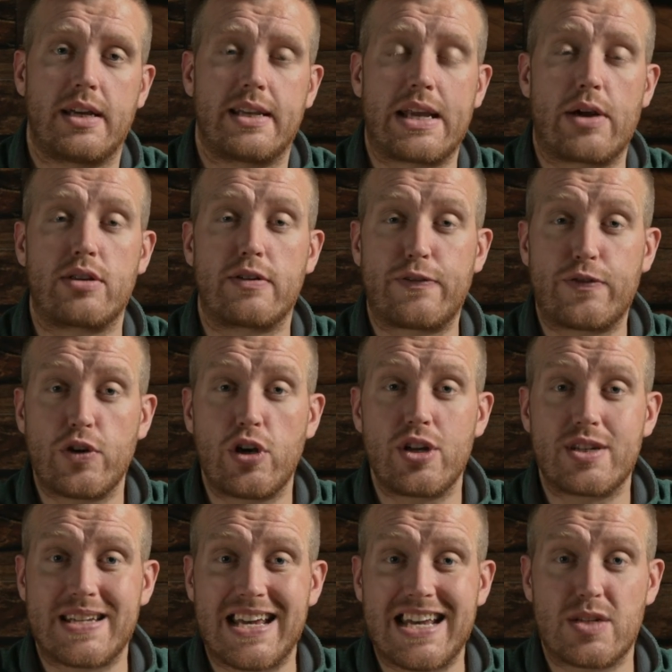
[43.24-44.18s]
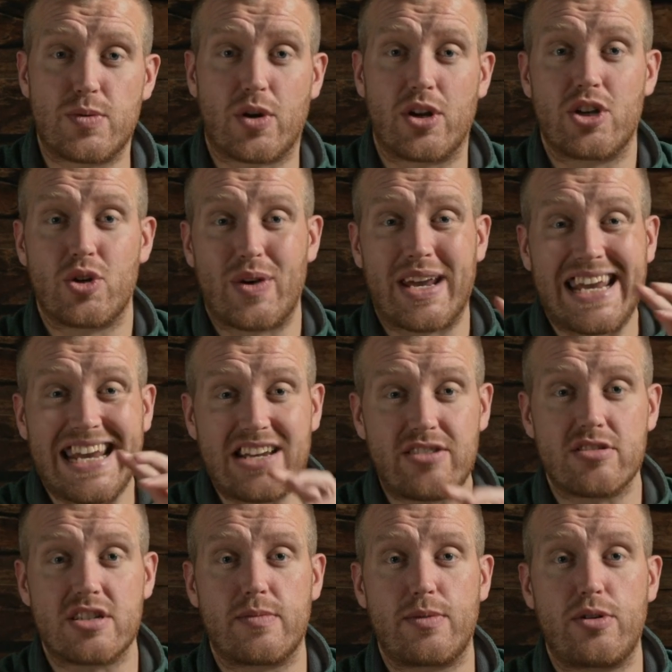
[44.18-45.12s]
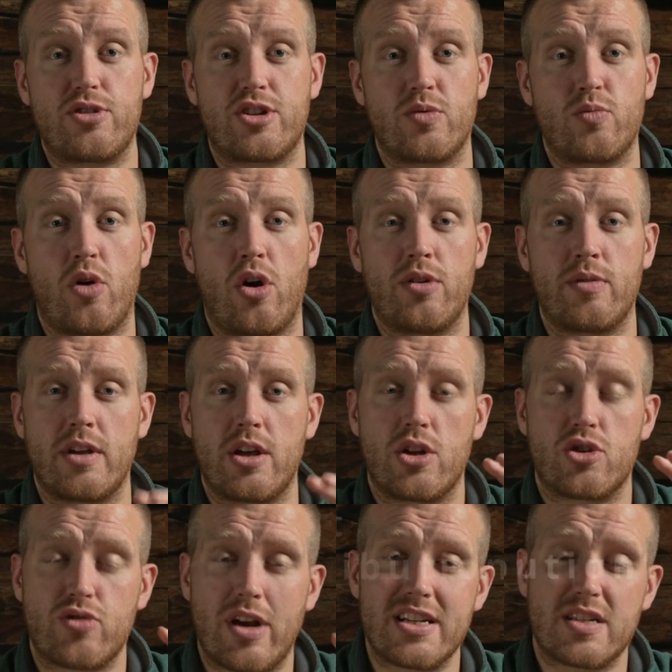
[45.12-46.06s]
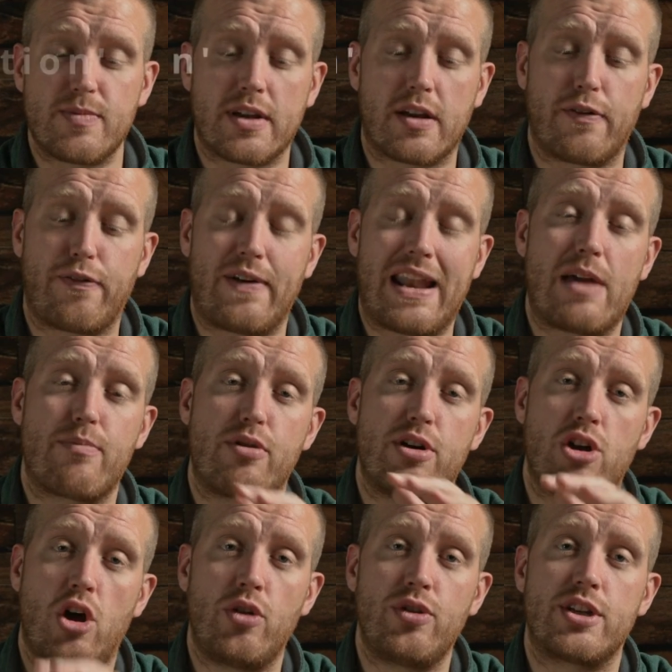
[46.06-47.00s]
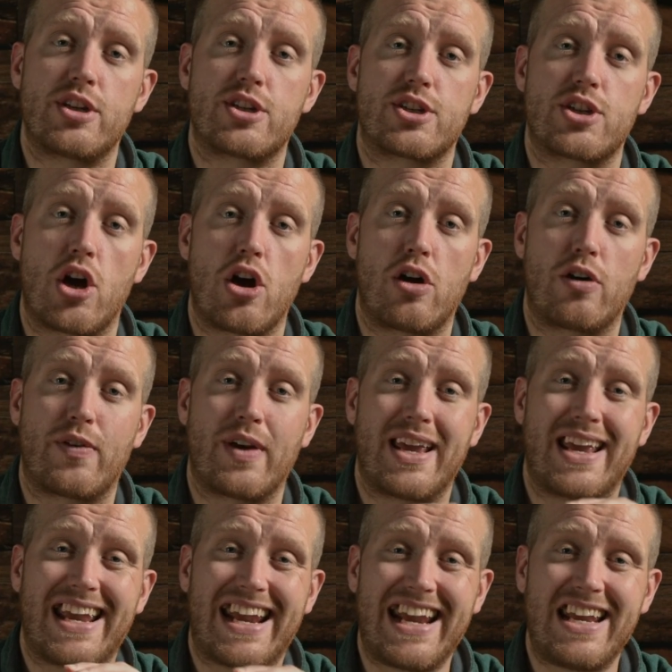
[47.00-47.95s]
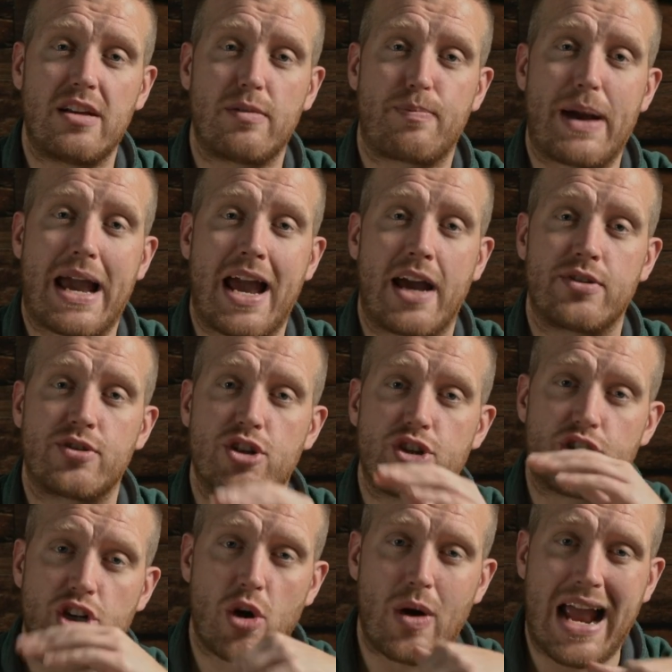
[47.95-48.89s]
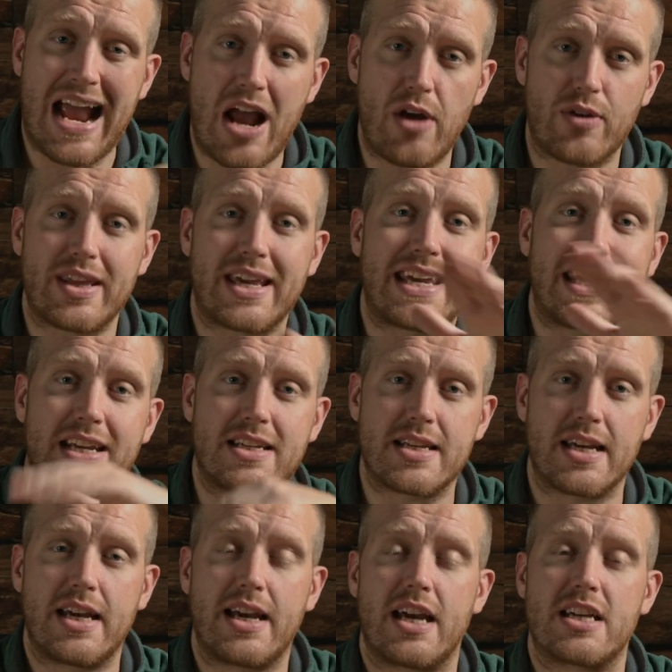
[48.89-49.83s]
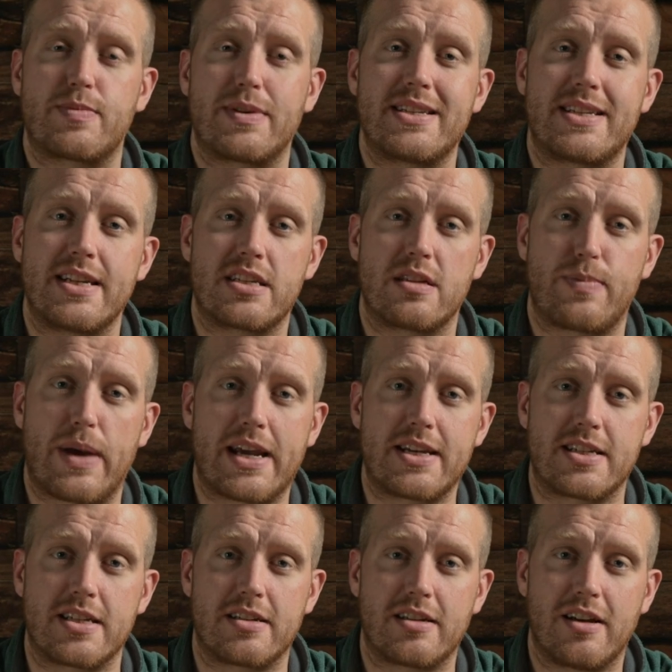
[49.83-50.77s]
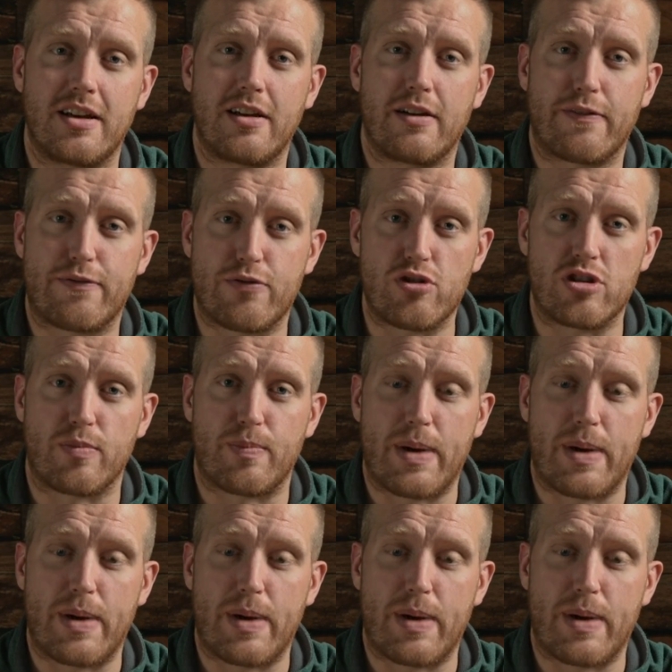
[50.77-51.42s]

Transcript: Now in the third test, we're going to do a heat distribution one, trying to make a flatbread on this stove in a pan to show how the heat has been dissipated through the